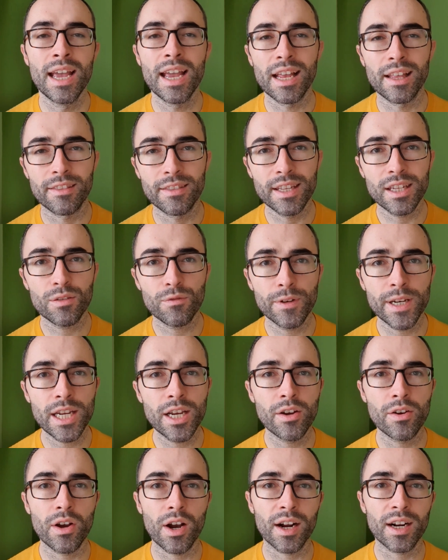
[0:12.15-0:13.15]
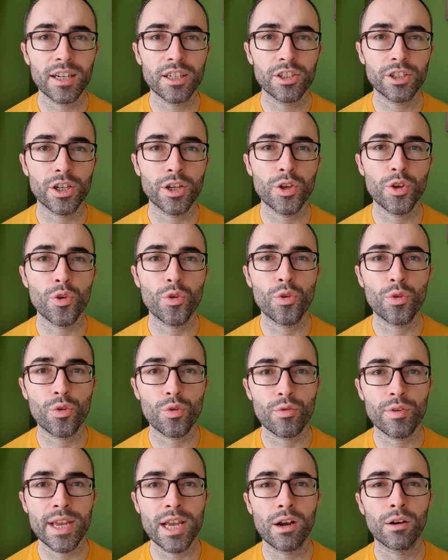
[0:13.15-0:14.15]
In this video, I'm going to show you
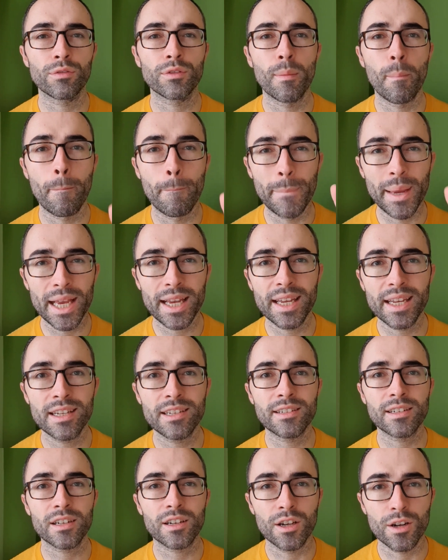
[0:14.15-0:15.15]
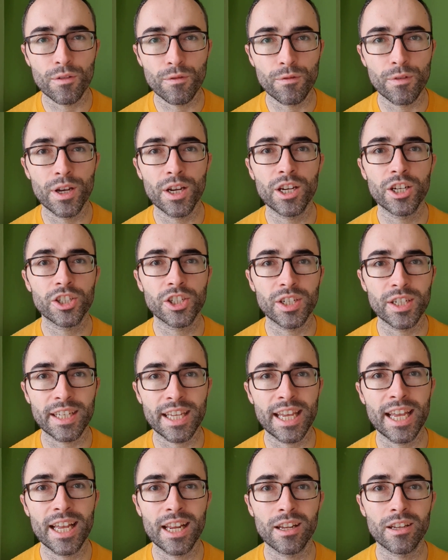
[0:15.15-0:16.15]
three of the biggest conversion
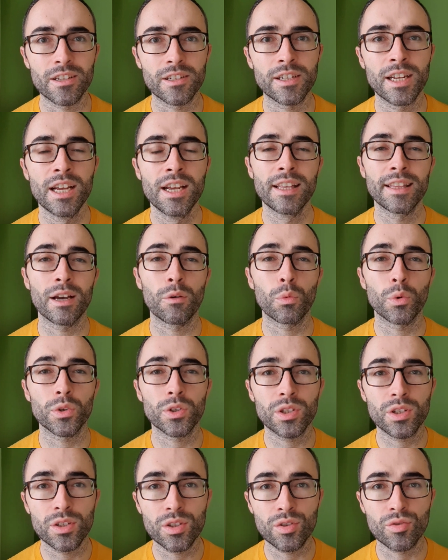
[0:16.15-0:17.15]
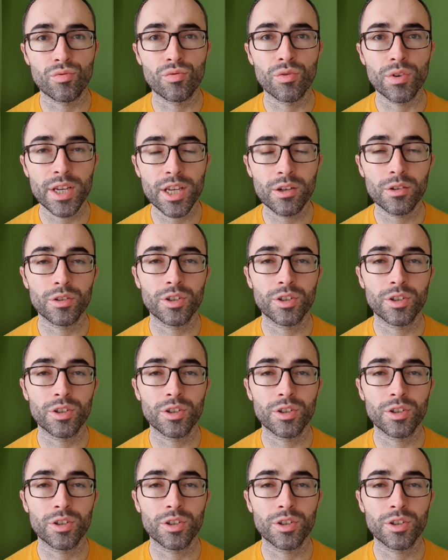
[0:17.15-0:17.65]
killers that will destroy your